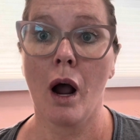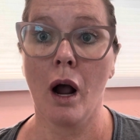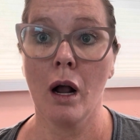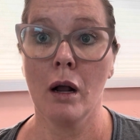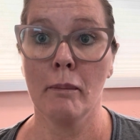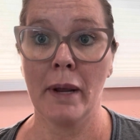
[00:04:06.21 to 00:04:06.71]

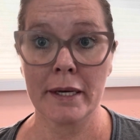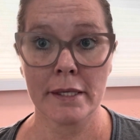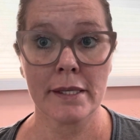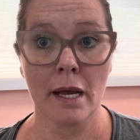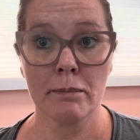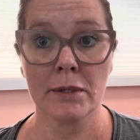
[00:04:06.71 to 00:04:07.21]
um,
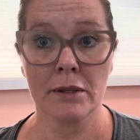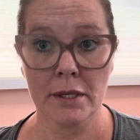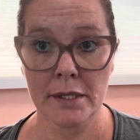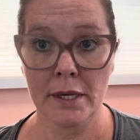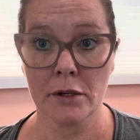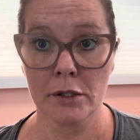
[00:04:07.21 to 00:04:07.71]
accept the
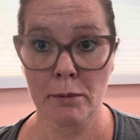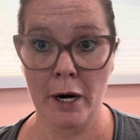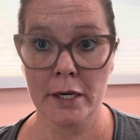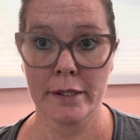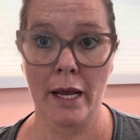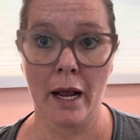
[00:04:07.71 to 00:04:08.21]
sales
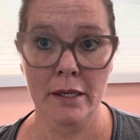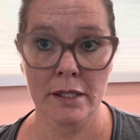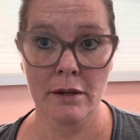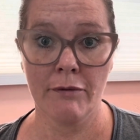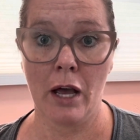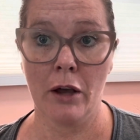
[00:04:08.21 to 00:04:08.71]
price as
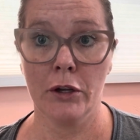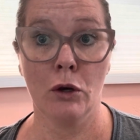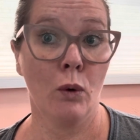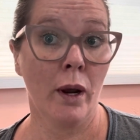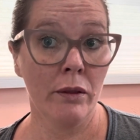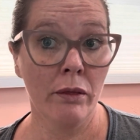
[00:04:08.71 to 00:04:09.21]
the
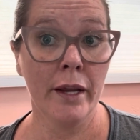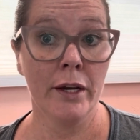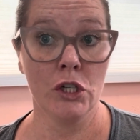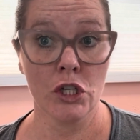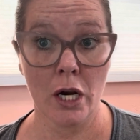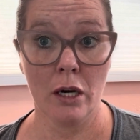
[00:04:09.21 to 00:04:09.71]
value and
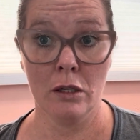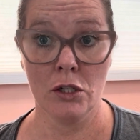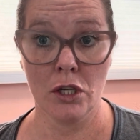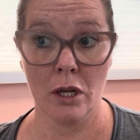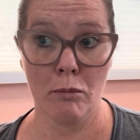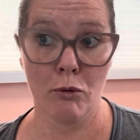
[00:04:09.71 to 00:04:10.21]
they
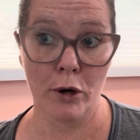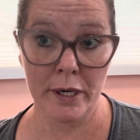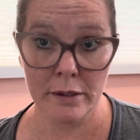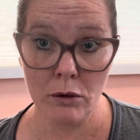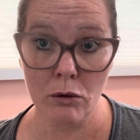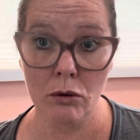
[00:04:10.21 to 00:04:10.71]
change the
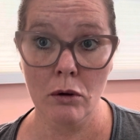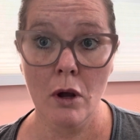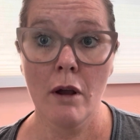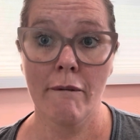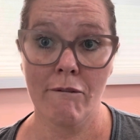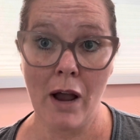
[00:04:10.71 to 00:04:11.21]
appraisal
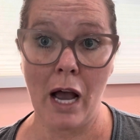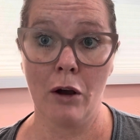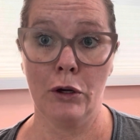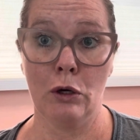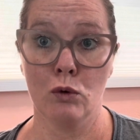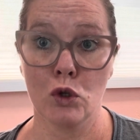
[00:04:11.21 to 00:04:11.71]

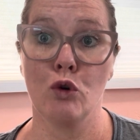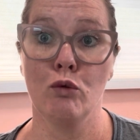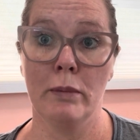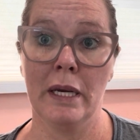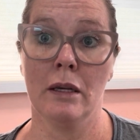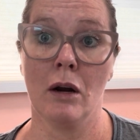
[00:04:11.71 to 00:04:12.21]
value
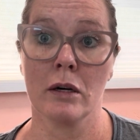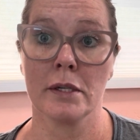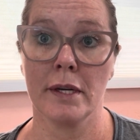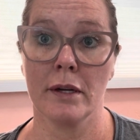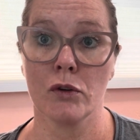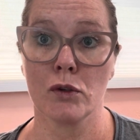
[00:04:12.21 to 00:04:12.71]
to meet our
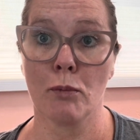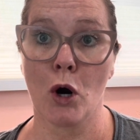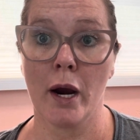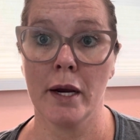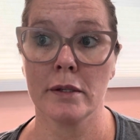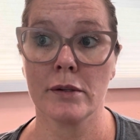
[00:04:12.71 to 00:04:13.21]
sales price.